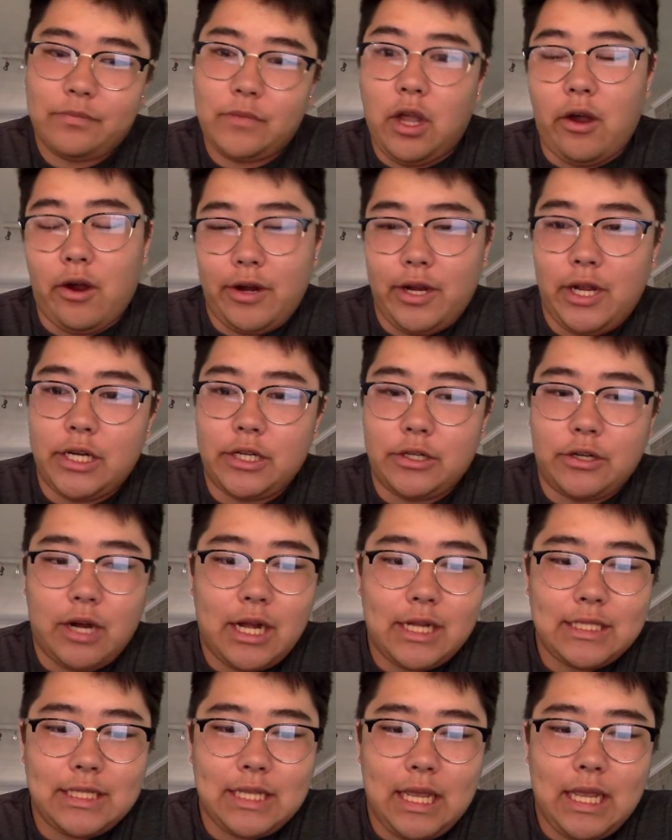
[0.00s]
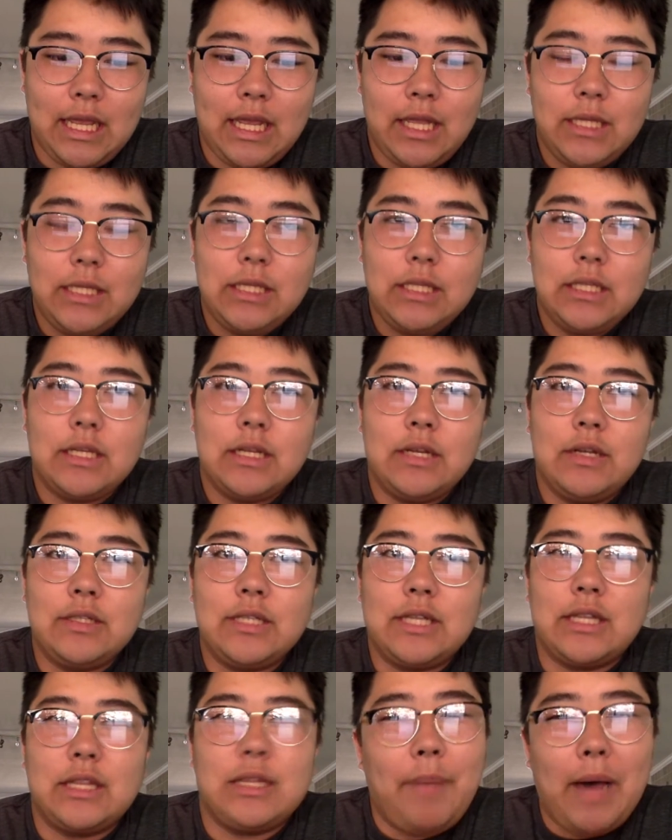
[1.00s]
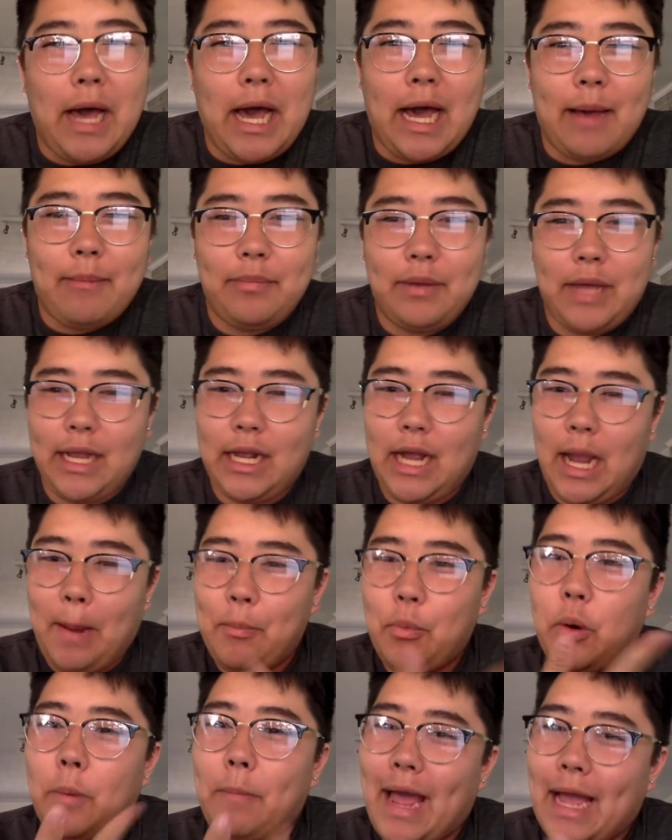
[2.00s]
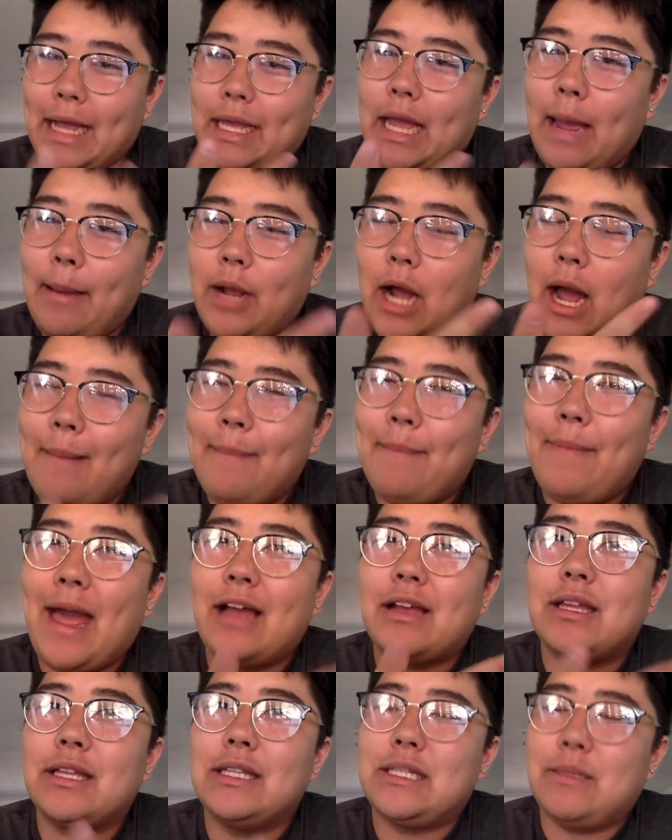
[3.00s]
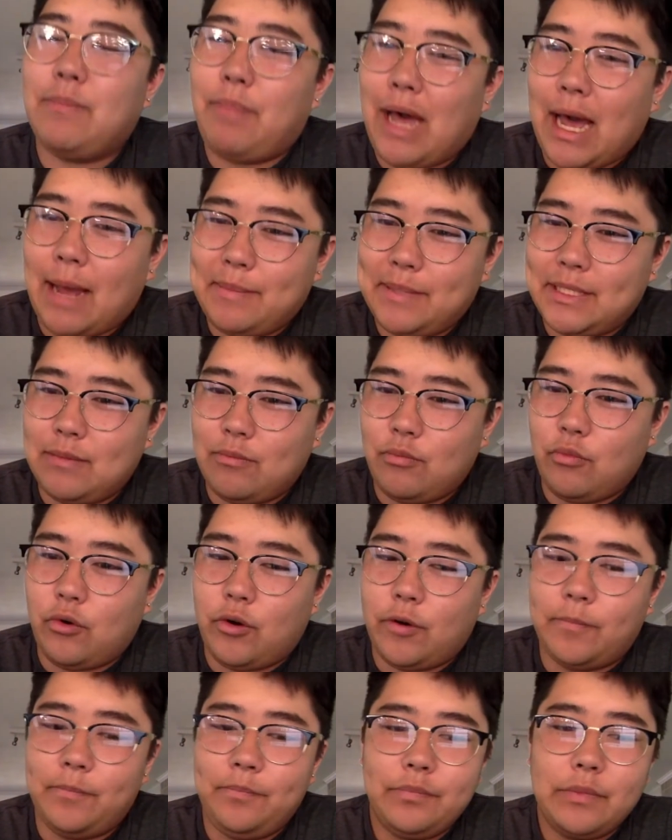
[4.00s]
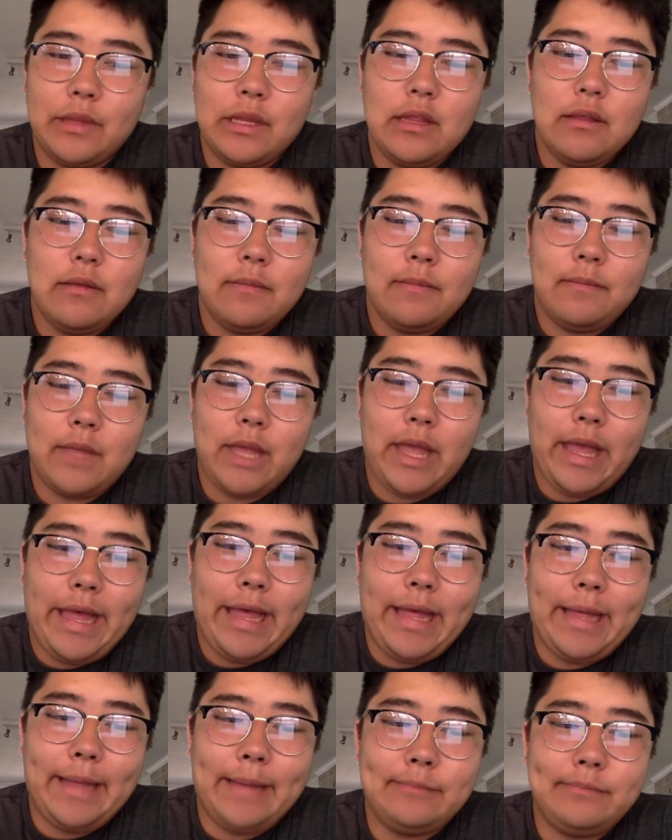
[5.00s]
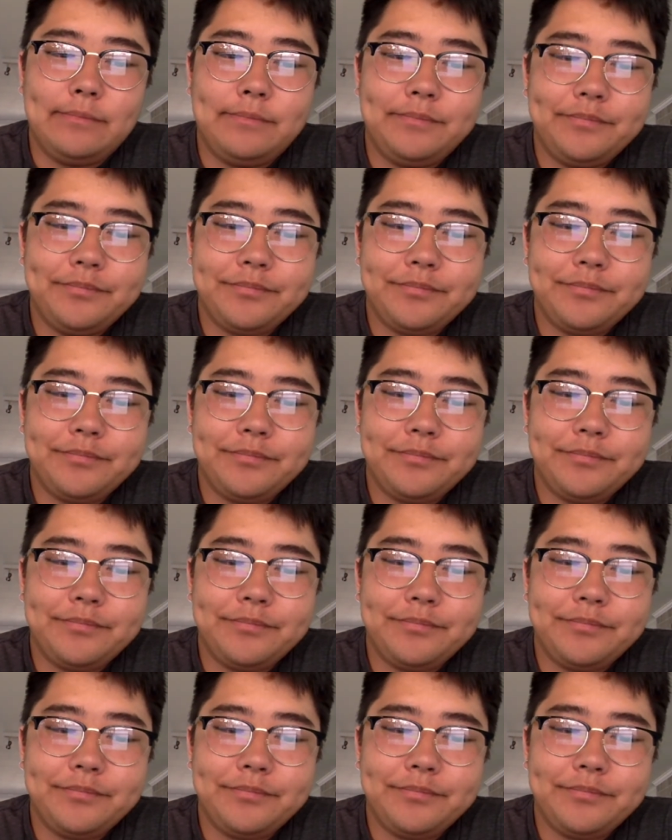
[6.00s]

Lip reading: Ariana Grande. It was like the pop. I got back into pop some more. Um,